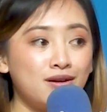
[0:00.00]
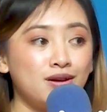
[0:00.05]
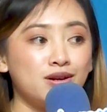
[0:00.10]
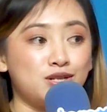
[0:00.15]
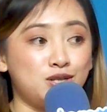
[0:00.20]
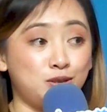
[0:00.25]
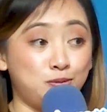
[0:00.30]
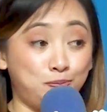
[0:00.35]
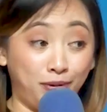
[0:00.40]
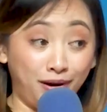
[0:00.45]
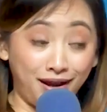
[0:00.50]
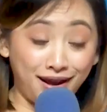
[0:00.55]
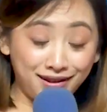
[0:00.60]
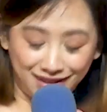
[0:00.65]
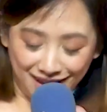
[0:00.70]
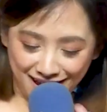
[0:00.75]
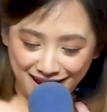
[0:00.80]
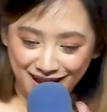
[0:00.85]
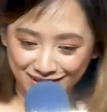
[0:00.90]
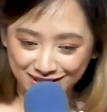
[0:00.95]
split
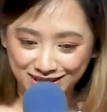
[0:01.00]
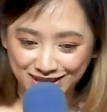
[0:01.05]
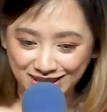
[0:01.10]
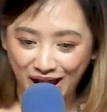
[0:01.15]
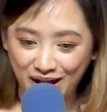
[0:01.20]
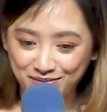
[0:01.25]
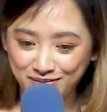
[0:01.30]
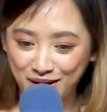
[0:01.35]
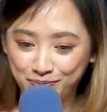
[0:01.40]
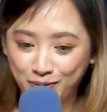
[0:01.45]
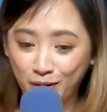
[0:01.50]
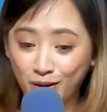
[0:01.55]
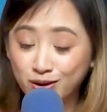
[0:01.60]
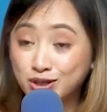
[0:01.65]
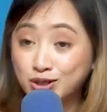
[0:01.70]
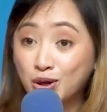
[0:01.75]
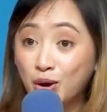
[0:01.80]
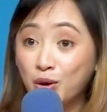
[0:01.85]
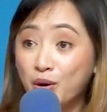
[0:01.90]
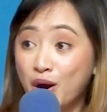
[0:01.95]
ends, tama po.
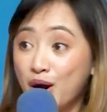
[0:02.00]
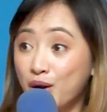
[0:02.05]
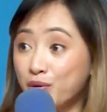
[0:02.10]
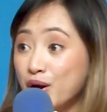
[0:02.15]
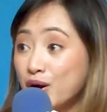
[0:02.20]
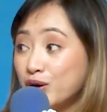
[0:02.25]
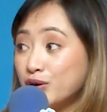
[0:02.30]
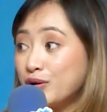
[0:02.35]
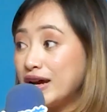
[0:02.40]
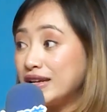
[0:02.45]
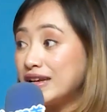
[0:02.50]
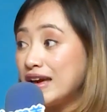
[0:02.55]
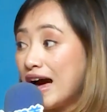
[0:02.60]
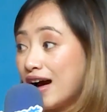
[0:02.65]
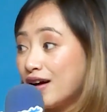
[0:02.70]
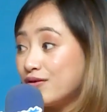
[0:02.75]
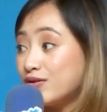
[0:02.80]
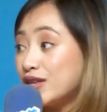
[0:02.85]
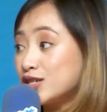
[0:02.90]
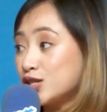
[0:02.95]
So, we already
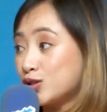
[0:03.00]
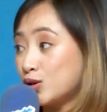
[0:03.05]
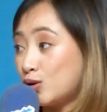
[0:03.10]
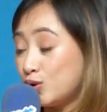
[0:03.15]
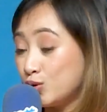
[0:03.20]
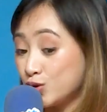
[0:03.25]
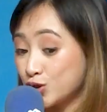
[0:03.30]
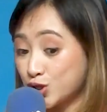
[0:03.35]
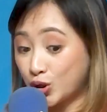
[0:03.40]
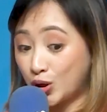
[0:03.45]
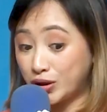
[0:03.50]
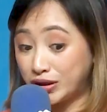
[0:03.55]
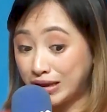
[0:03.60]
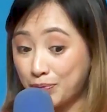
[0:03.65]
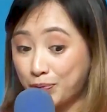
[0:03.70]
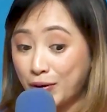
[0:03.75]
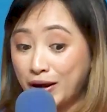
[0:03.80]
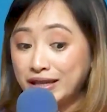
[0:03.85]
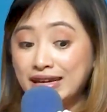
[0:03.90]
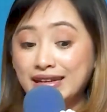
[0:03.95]
have this solution
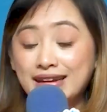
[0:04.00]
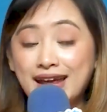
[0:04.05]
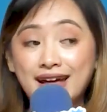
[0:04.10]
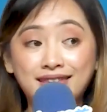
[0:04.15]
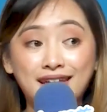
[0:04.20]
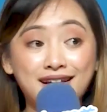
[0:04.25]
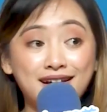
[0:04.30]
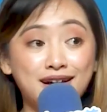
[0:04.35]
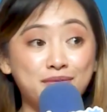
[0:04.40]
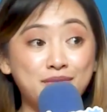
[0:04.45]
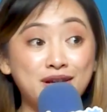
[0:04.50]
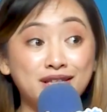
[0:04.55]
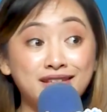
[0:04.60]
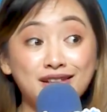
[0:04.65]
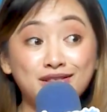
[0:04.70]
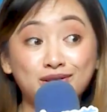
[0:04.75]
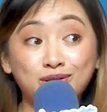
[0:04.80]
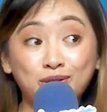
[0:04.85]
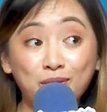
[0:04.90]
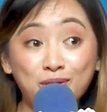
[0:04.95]
na pwede natin
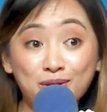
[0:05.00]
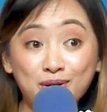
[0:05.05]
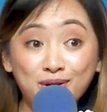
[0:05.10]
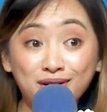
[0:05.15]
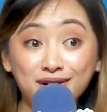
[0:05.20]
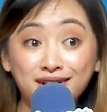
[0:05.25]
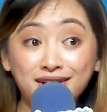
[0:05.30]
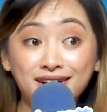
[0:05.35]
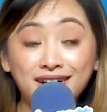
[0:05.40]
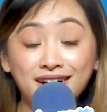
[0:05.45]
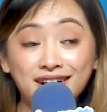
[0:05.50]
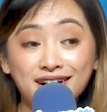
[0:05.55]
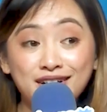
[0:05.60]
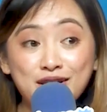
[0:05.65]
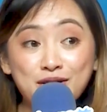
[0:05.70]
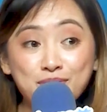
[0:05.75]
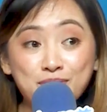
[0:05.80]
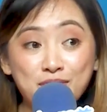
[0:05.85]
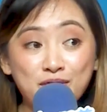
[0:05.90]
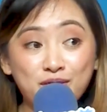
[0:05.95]
gamitin to
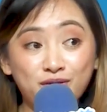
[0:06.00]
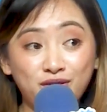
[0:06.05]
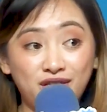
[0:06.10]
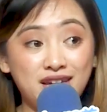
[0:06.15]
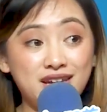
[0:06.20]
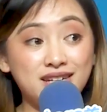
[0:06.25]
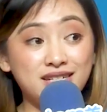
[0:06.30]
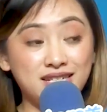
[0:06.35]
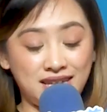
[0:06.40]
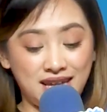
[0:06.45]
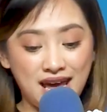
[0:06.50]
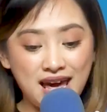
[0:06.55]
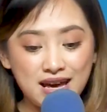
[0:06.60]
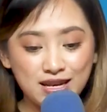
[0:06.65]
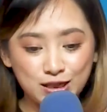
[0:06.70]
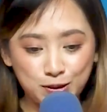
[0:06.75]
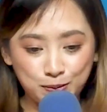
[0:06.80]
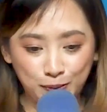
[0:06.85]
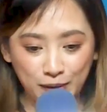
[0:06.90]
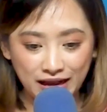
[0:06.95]
remove these
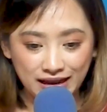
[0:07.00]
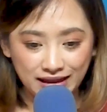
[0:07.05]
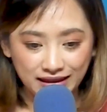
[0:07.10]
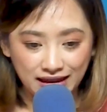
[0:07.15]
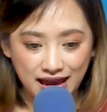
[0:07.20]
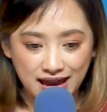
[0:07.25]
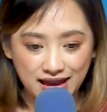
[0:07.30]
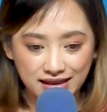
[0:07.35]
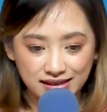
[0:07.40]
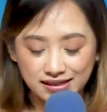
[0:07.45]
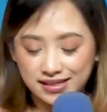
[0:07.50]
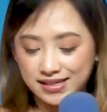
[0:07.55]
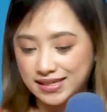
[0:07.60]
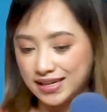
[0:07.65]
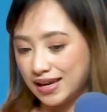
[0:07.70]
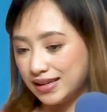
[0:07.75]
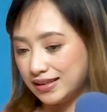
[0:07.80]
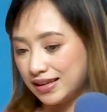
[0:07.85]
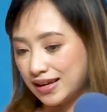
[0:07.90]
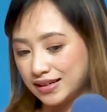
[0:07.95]
split
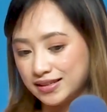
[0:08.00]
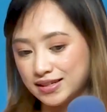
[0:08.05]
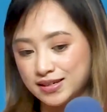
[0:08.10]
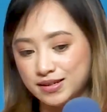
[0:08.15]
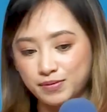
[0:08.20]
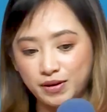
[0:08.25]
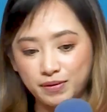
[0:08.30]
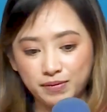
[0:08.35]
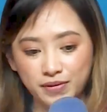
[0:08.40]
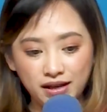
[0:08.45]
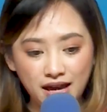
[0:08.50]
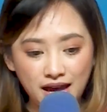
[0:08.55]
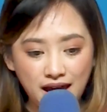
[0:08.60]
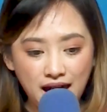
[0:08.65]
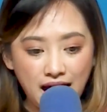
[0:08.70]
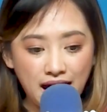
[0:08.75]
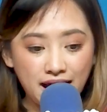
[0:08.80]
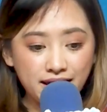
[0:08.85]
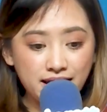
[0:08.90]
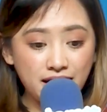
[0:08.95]
ends.
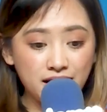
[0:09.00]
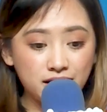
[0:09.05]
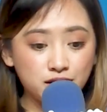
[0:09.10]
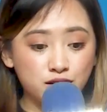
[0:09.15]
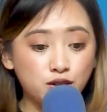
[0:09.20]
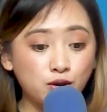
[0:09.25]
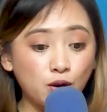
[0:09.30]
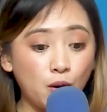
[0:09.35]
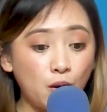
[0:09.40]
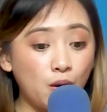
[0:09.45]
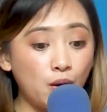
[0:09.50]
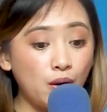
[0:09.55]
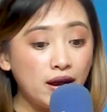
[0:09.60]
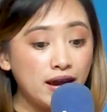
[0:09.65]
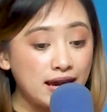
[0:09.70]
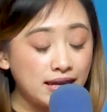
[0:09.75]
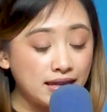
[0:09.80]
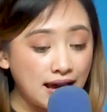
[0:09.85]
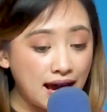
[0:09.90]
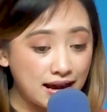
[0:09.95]
Ayan, so
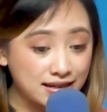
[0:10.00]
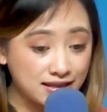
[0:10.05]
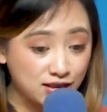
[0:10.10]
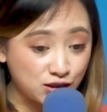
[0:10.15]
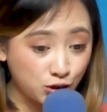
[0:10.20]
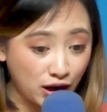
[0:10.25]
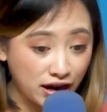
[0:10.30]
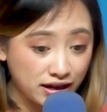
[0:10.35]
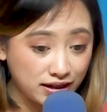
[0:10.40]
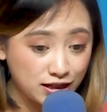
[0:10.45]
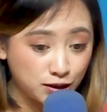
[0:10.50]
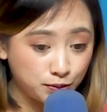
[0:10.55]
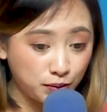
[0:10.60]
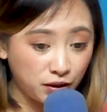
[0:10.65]
it has dryness